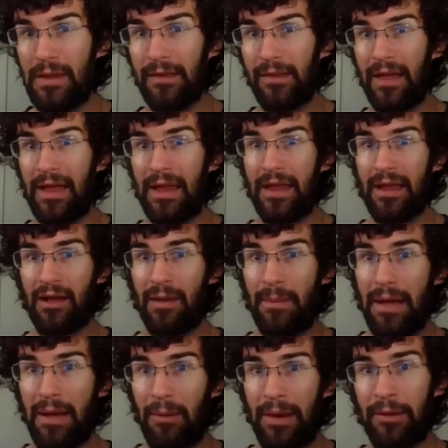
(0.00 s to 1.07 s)
like when
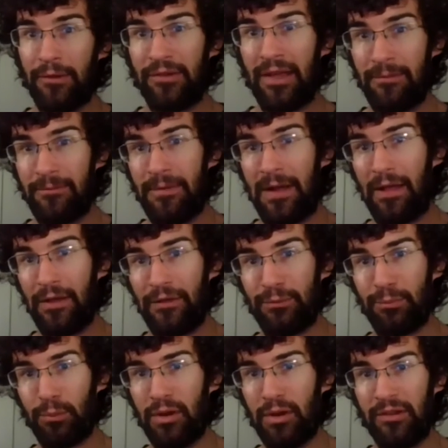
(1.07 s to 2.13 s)
I was out in Valley
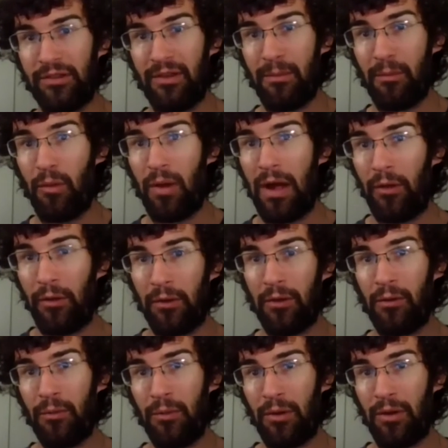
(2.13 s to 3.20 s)
Springs a while
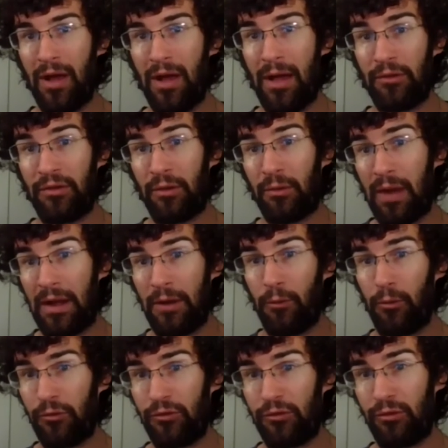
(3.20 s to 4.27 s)
ago, I was out riding
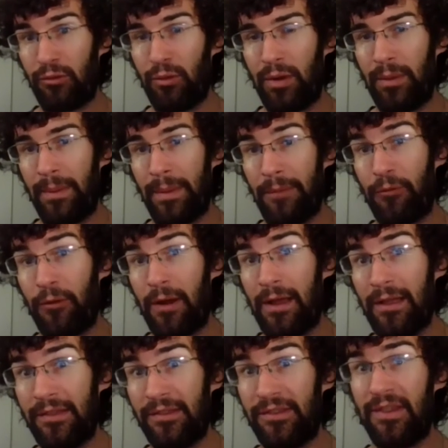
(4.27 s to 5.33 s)
horses with one of my
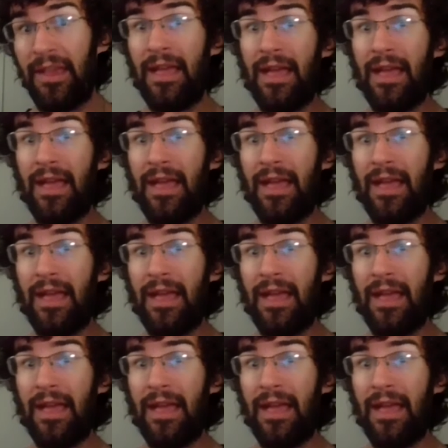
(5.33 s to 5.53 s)
friends,